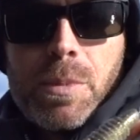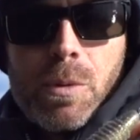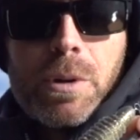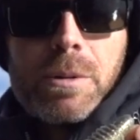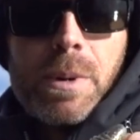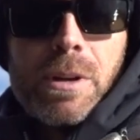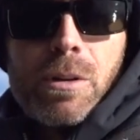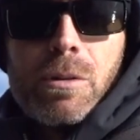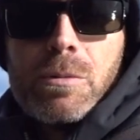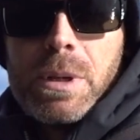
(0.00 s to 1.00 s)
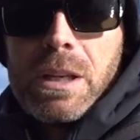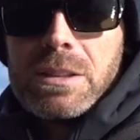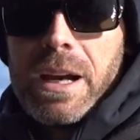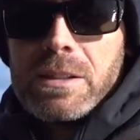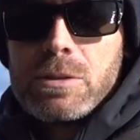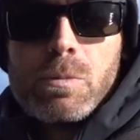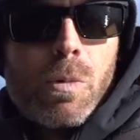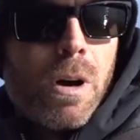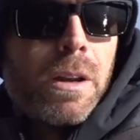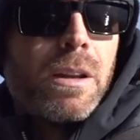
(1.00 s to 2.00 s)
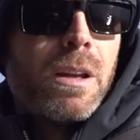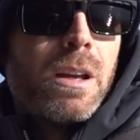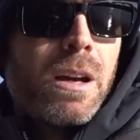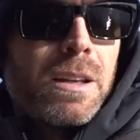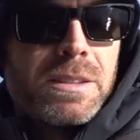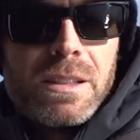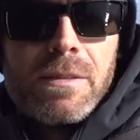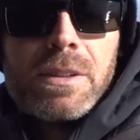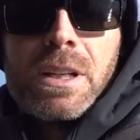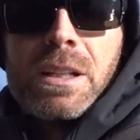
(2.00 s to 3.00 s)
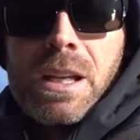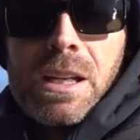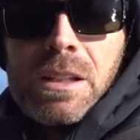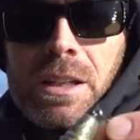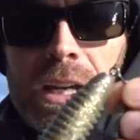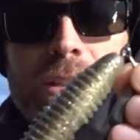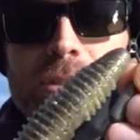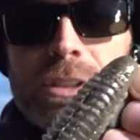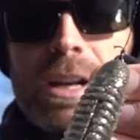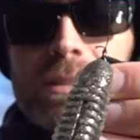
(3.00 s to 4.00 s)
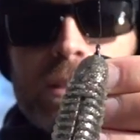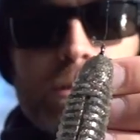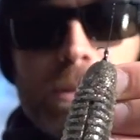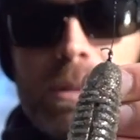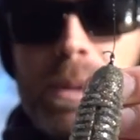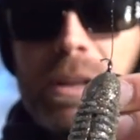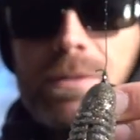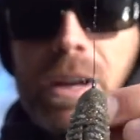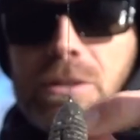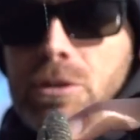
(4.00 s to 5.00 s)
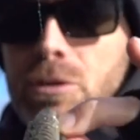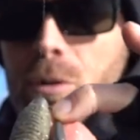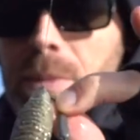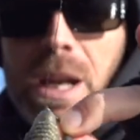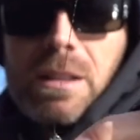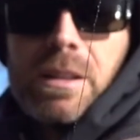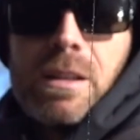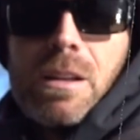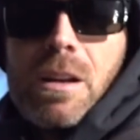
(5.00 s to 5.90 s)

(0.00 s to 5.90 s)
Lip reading: pouring my own, because I just want a 7 and an 8-inch KEITECH Swing Impact Fat so badly.